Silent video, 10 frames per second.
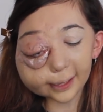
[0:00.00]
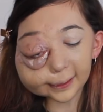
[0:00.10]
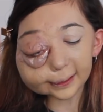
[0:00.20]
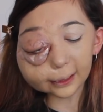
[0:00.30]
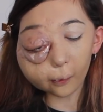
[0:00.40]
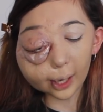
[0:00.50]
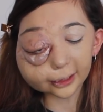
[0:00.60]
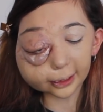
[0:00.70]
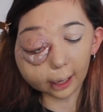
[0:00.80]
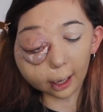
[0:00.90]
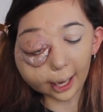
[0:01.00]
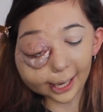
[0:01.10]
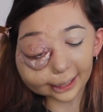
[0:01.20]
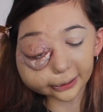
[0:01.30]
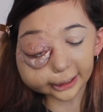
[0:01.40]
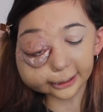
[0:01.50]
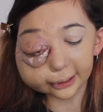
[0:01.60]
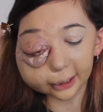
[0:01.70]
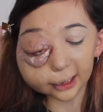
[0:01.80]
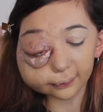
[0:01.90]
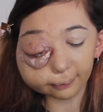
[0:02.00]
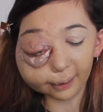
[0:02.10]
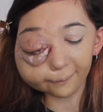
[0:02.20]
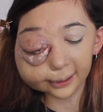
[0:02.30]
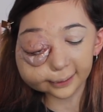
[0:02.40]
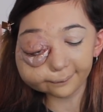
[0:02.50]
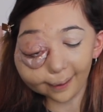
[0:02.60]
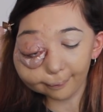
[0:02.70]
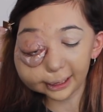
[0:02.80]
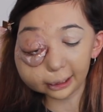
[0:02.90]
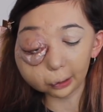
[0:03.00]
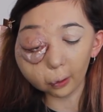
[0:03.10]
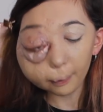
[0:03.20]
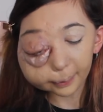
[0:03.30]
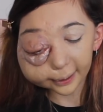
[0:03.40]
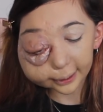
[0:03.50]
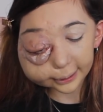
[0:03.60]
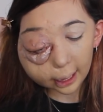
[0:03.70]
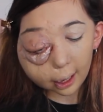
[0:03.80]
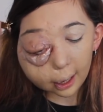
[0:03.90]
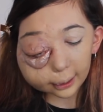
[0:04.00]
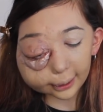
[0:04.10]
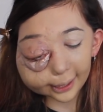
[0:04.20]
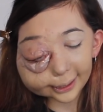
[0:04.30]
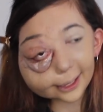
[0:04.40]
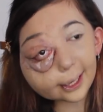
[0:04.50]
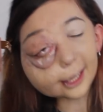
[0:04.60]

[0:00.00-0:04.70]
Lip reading: this is a question that I actually discuss with my friends and family a lot because, like,